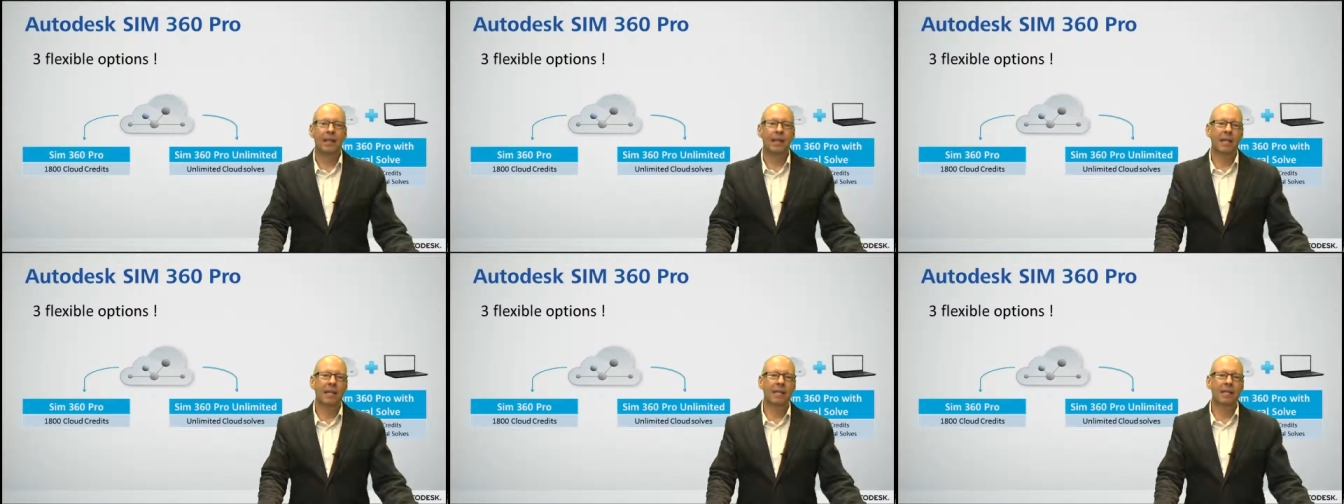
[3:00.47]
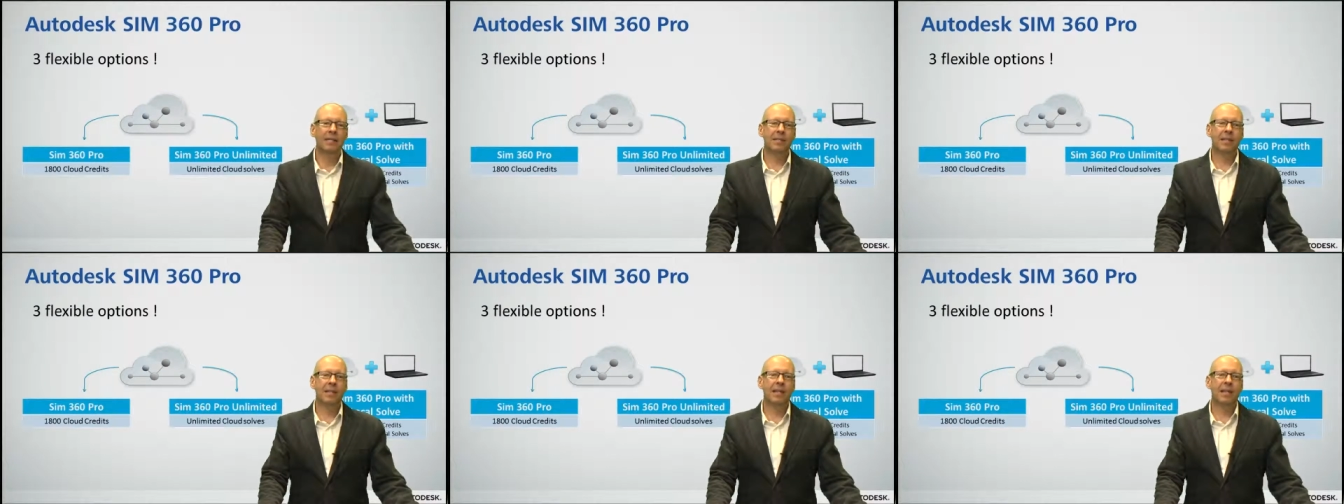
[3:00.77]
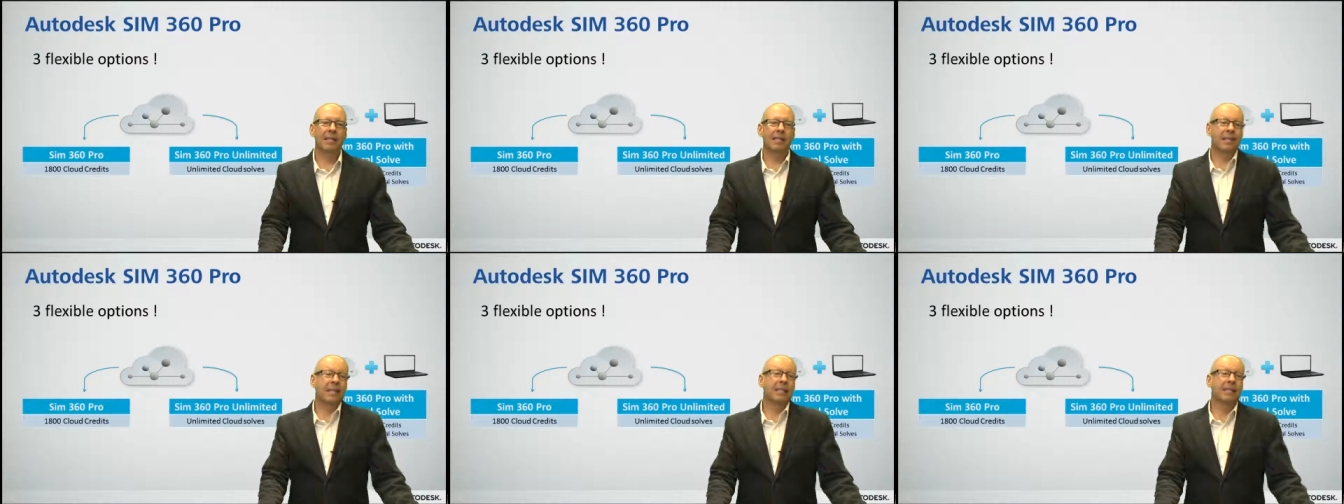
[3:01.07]
And in this
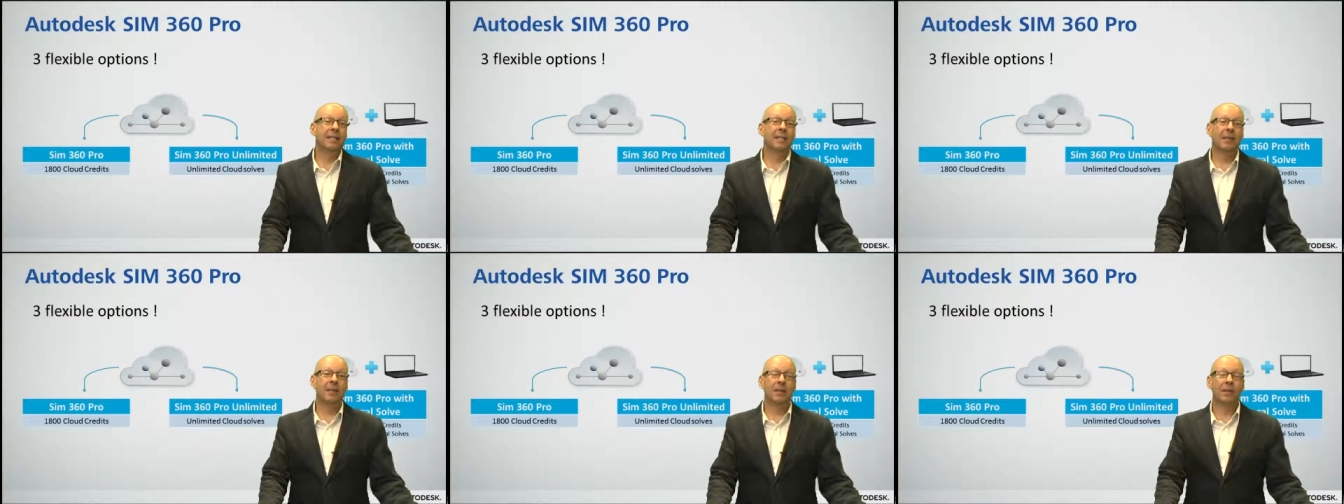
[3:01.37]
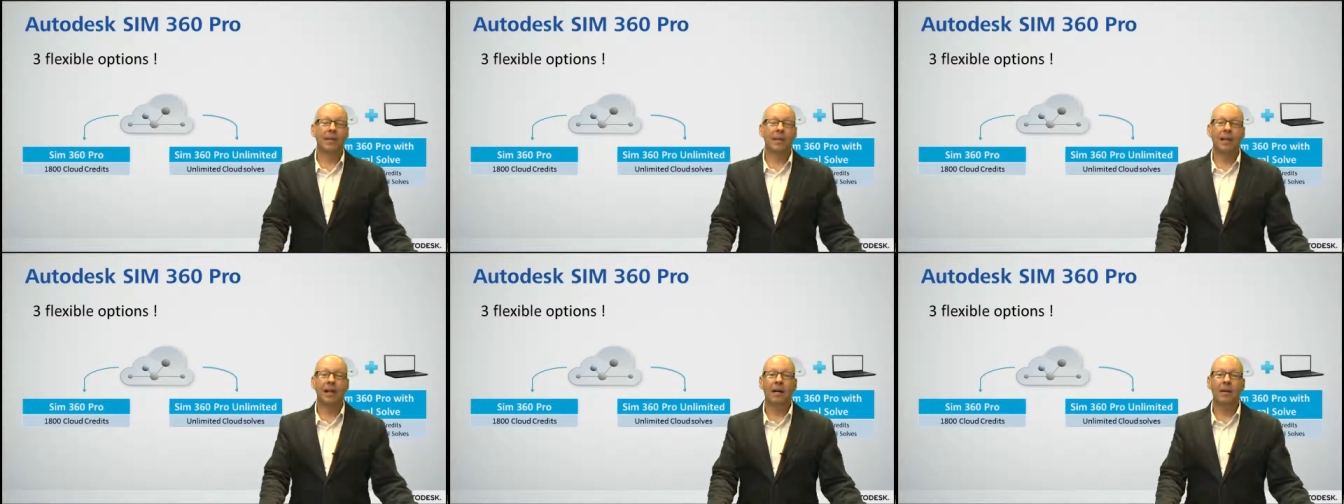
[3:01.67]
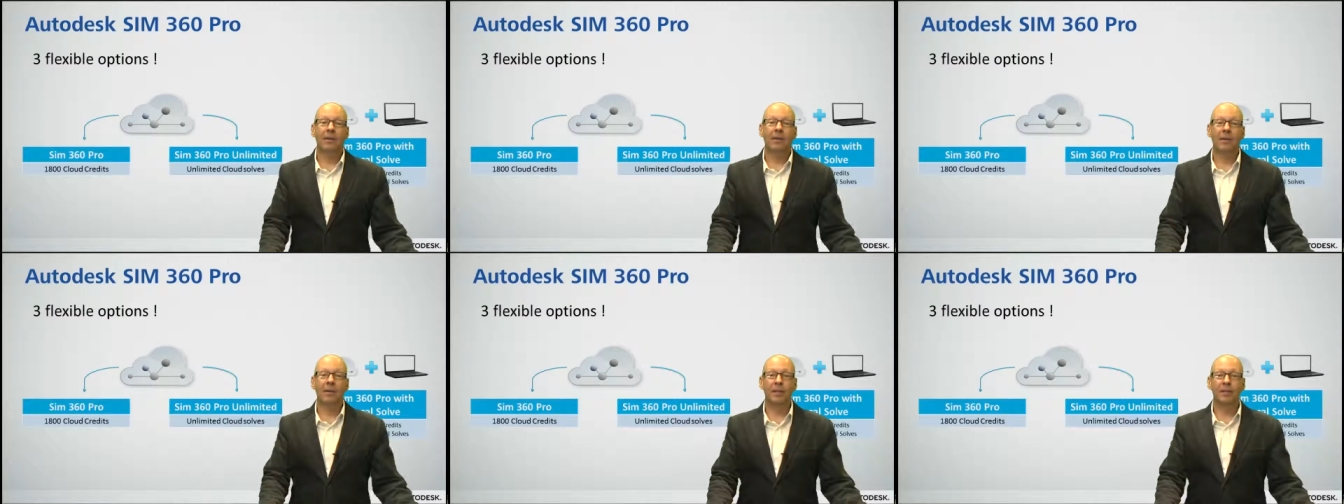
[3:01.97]
case, 1,800
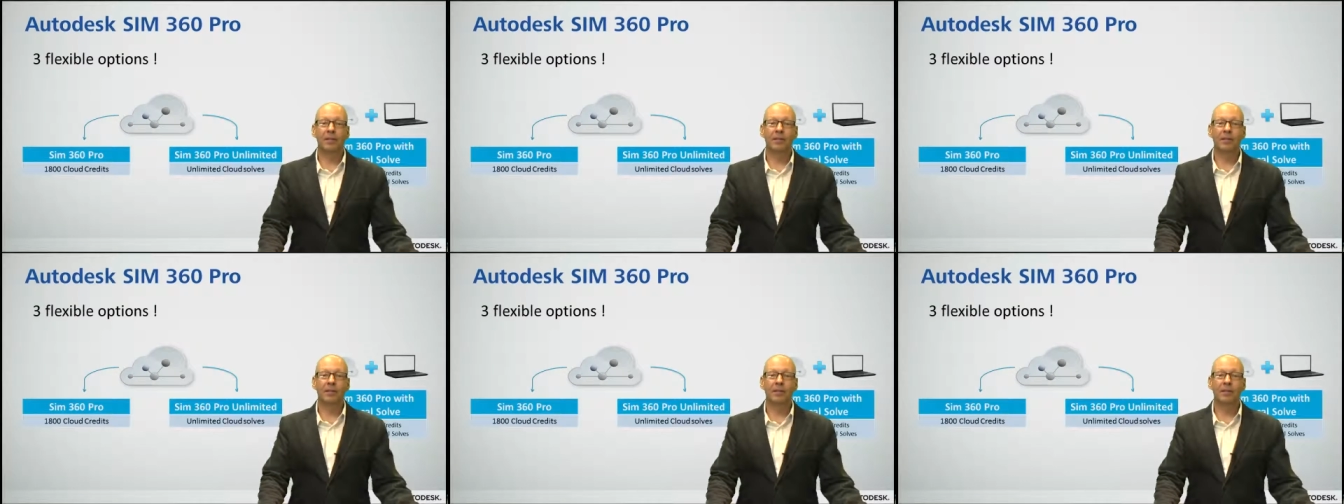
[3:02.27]
cloud credits